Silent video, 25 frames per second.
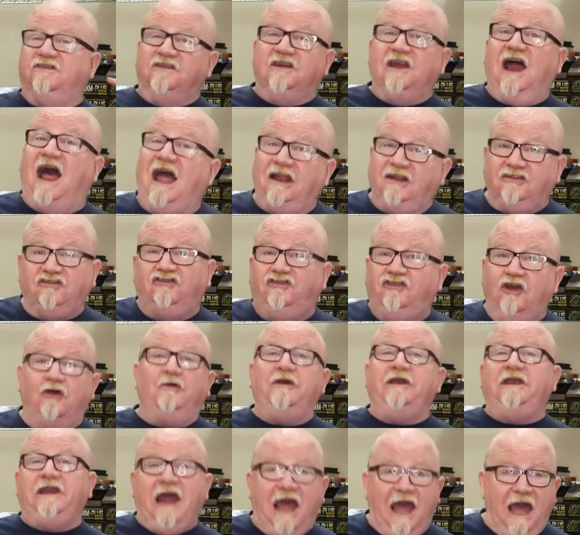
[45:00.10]
not
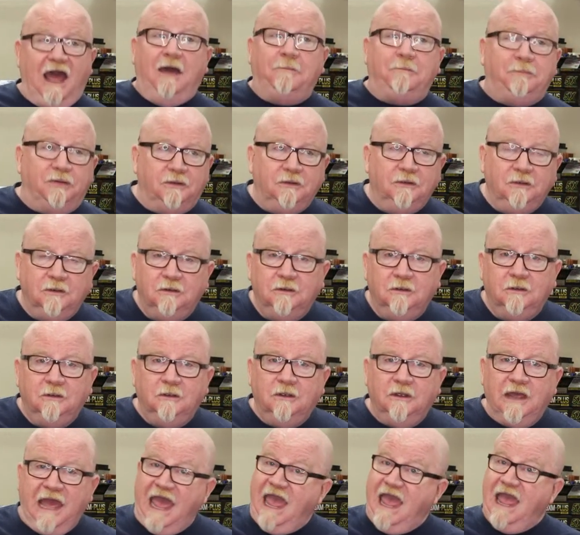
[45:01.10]
showing up,
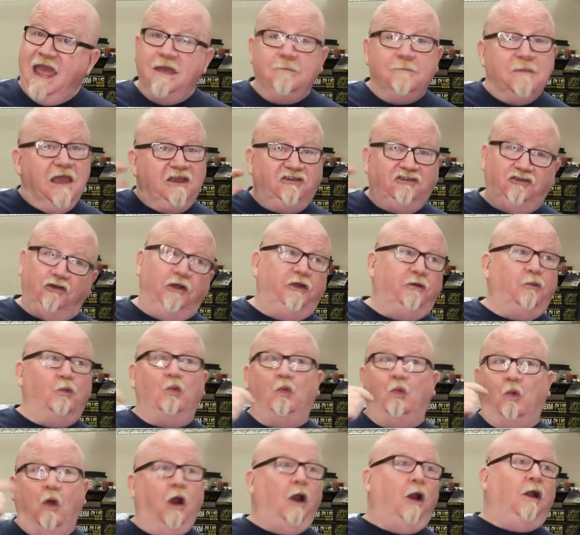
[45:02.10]
A, make sure it
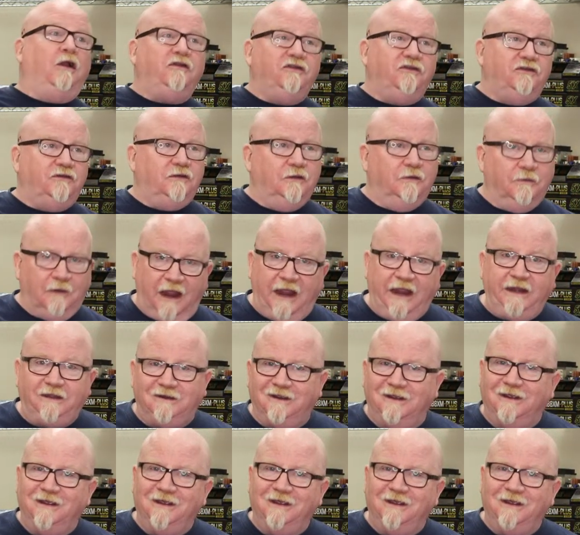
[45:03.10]
works, right?